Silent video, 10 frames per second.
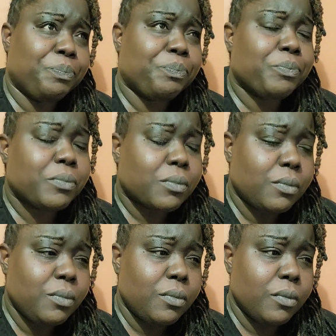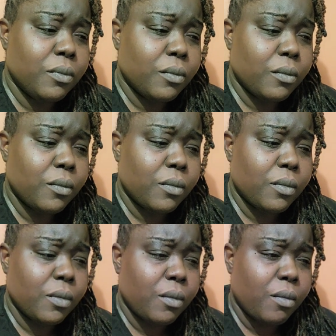
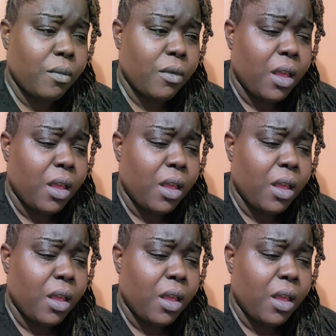(silence)